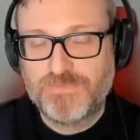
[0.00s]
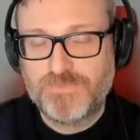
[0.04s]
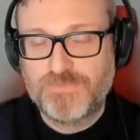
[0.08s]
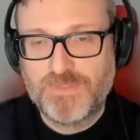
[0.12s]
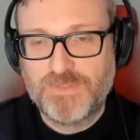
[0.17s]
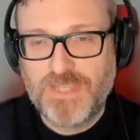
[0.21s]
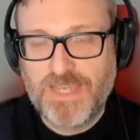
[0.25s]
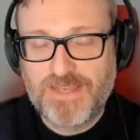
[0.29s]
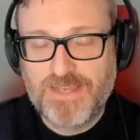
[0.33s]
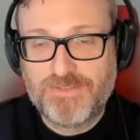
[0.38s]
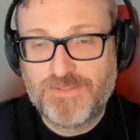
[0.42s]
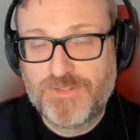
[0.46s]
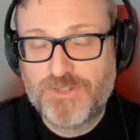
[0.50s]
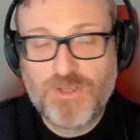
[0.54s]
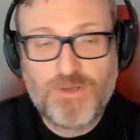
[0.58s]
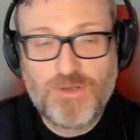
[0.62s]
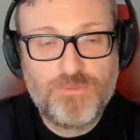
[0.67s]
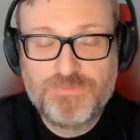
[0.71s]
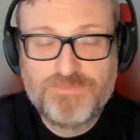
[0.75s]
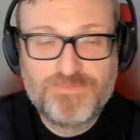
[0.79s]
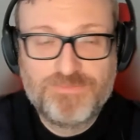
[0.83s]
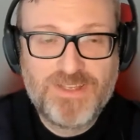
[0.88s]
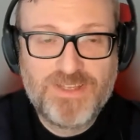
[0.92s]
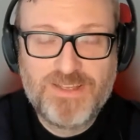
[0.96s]
Yeah,
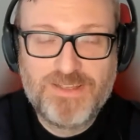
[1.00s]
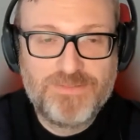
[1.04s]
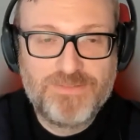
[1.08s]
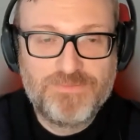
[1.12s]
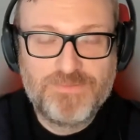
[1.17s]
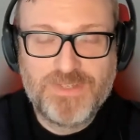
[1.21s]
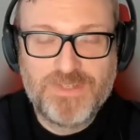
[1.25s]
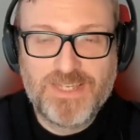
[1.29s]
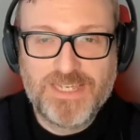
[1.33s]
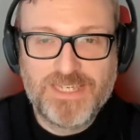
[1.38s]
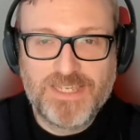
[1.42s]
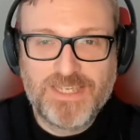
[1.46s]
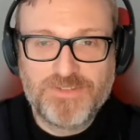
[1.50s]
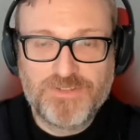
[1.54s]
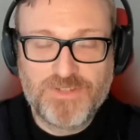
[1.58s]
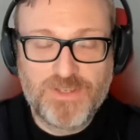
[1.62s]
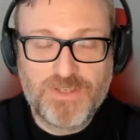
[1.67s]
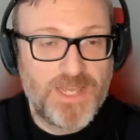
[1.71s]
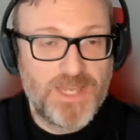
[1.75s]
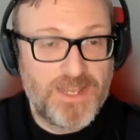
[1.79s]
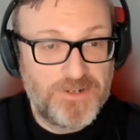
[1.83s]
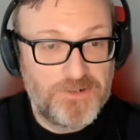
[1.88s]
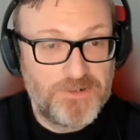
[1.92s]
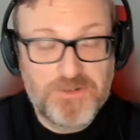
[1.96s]
so I guess,
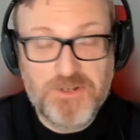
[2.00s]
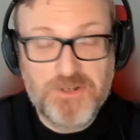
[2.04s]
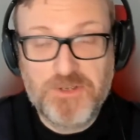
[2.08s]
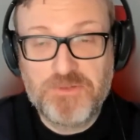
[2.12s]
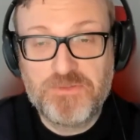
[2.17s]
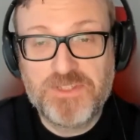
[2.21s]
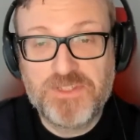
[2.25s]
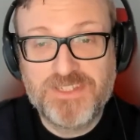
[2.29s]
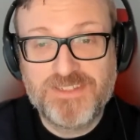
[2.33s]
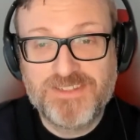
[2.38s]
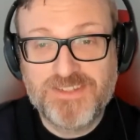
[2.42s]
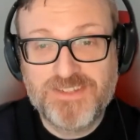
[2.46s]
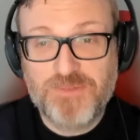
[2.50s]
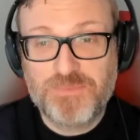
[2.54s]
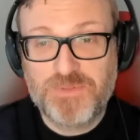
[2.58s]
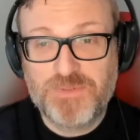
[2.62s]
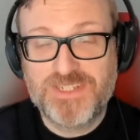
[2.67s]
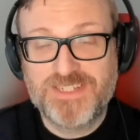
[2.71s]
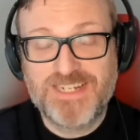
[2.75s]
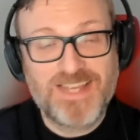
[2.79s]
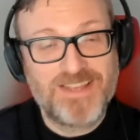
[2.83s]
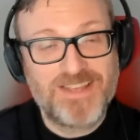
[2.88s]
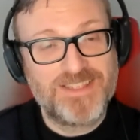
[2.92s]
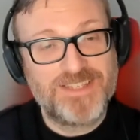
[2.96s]
I don't know these companies
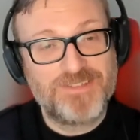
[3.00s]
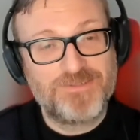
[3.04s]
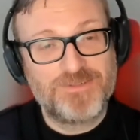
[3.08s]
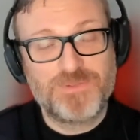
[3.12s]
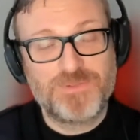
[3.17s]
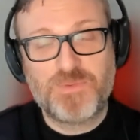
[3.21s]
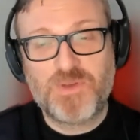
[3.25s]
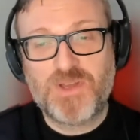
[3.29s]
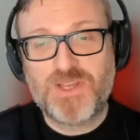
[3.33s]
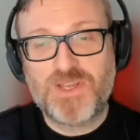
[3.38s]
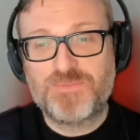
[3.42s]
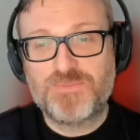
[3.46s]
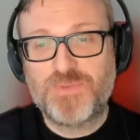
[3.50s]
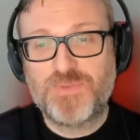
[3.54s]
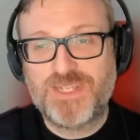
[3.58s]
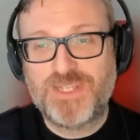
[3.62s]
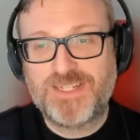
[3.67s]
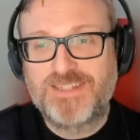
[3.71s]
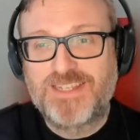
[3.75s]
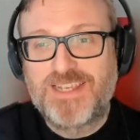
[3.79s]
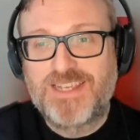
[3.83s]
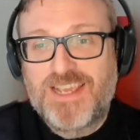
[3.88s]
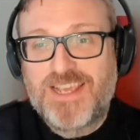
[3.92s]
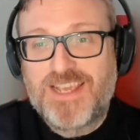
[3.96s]
and how they respond,
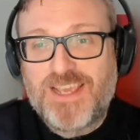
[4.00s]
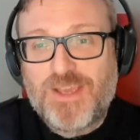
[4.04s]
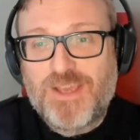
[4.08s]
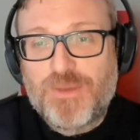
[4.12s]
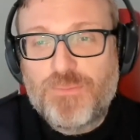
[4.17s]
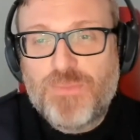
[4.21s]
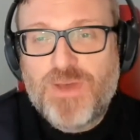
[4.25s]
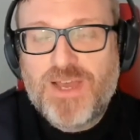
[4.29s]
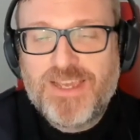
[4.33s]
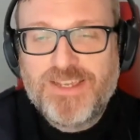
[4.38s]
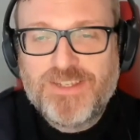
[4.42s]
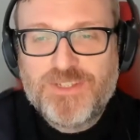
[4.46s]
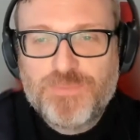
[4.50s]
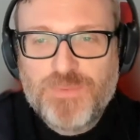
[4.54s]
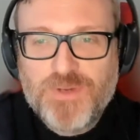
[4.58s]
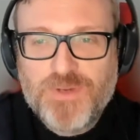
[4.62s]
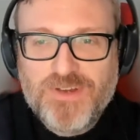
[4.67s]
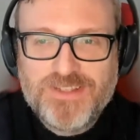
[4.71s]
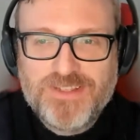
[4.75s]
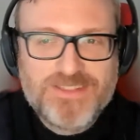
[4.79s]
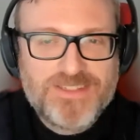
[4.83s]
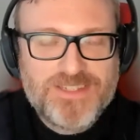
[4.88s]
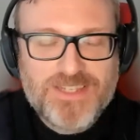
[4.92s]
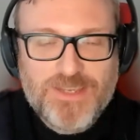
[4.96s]
but my
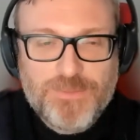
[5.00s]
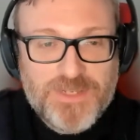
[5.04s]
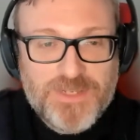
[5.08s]
experience,